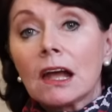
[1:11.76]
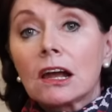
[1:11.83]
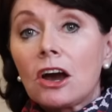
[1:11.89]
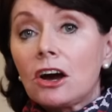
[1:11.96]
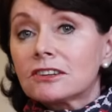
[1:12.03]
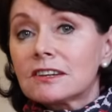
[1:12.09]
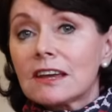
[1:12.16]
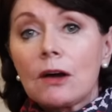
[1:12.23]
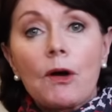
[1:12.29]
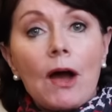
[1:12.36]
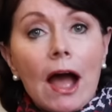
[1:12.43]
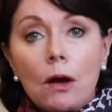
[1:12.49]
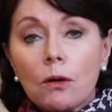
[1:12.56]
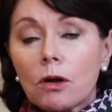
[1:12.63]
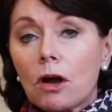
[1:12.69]
Cut
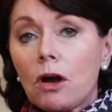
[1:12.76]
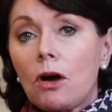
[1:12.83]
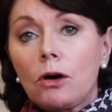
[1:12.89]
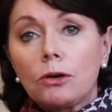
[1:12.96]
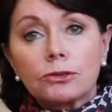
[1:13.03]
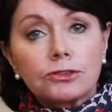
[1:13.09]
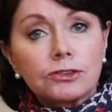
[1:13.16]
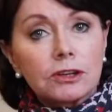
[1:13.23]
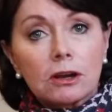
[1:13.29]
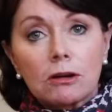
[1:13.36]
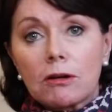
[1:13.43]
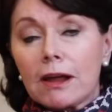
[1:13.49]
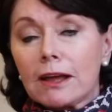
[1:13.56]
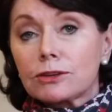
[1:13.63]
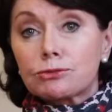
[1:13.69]
out alcohol,
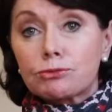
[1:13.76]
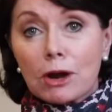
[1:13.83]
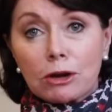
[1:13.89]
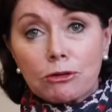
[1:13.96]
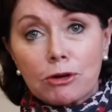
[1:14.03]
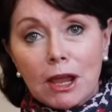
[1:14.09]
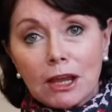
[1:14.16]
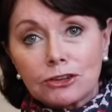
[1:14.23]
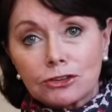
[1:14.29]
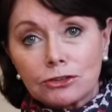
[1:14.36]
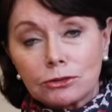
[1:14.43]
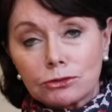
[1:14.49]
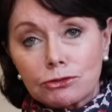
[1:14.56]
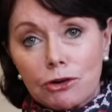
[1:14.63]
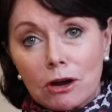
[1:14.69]
cigarettes,
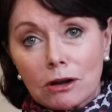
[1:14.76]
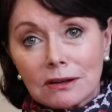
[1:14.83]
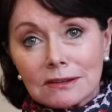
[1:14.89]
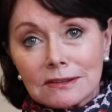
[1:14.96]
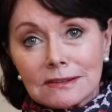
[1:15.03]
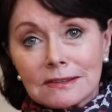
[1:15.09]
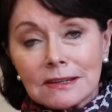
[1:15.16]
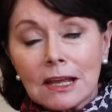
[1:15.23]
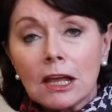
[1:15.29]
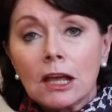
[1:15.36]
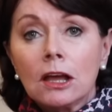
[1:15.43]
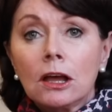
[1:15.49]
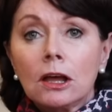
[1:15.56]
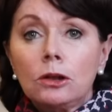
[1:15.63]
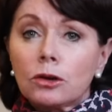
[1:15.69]
recreational drugs.
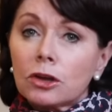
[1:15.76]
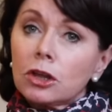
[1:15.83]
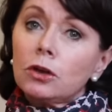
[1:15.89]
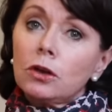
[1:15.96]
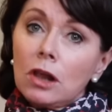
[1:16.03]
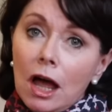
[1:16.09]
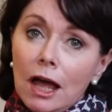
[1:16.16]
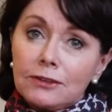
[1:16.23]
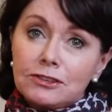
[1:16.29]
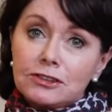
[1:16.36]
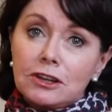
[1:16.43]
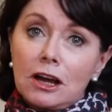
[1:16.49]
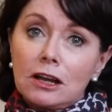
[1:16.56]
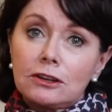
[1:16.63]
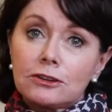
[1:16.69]
Look at your
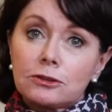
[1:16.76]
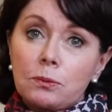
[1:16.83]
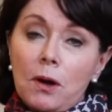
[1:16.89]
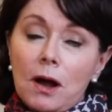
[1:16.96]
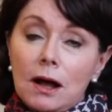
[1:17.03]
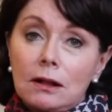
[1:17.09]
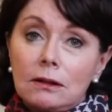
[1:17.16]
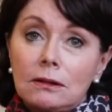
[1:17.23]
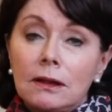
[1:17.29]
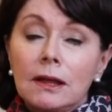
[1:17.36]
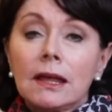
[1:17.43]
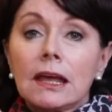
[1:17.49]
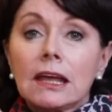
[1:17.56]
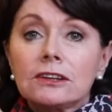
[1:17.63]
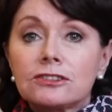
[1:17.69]
lifestyle as well
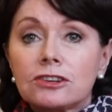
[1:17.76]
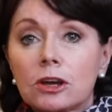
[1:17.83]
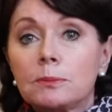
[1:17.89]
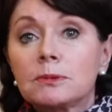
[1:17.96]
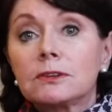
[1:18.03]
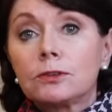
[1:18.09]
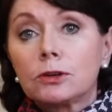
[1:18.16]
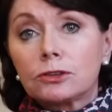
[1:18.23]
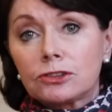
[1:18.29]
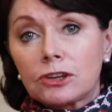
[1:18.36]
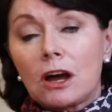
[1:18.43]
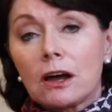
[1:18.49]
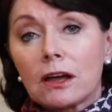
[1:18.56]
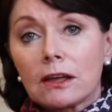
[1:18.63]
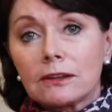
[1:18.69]
in terms of your
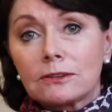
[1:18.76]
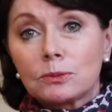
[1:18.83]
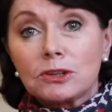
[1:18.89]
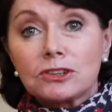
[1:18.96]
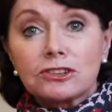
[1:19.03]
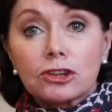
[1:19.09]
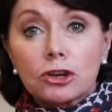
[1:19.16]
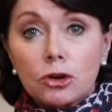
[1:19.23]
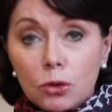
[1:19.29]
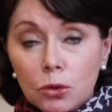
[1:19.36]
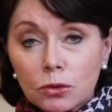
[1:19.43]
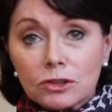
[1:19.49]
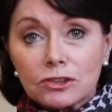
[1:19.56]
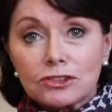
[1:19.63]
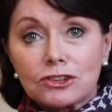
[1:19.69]
diet, which is the
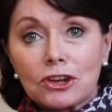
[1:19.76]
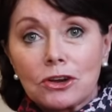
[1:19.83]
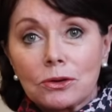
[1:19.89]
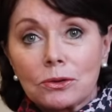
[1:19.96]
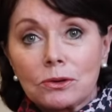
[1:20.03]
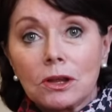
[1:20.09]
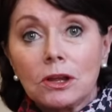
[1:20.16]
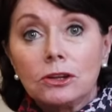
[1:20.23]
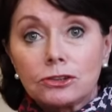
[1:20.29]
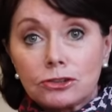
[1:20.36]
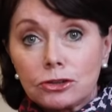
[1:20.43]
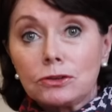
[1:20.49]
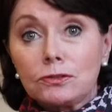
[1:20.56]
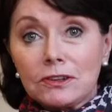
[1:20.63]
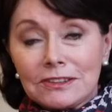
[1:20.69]
cornerstone
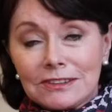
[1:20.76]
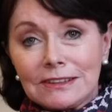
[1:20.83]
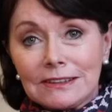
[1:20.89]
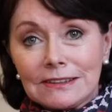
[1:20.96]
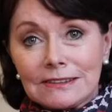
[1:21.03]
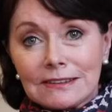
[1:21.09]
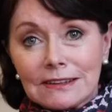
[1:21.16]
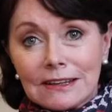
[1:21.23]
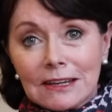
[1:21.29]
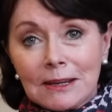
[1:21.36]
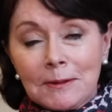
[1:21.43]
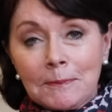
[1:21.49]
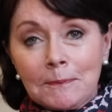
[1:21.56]
to fertility.